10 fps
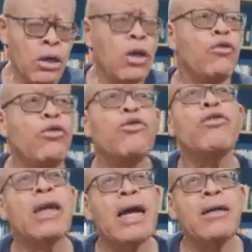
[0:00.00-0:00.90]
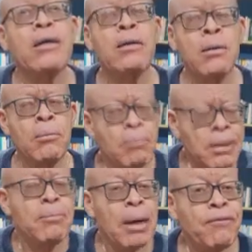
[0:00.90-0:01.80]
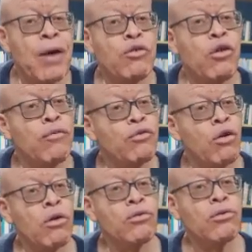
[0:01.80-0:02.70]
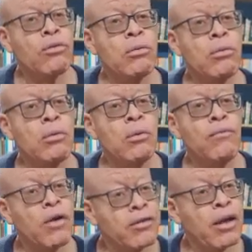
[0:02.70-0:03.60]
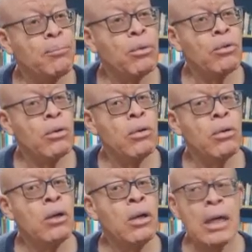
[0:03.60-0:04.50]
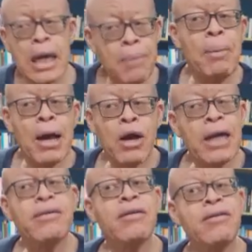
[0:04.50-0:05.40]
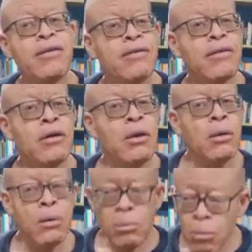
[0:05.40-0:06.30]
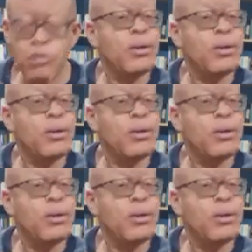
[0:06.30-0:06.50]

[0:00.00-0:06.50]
issues regarding the manufacture of drugs, for example. A bioethicist must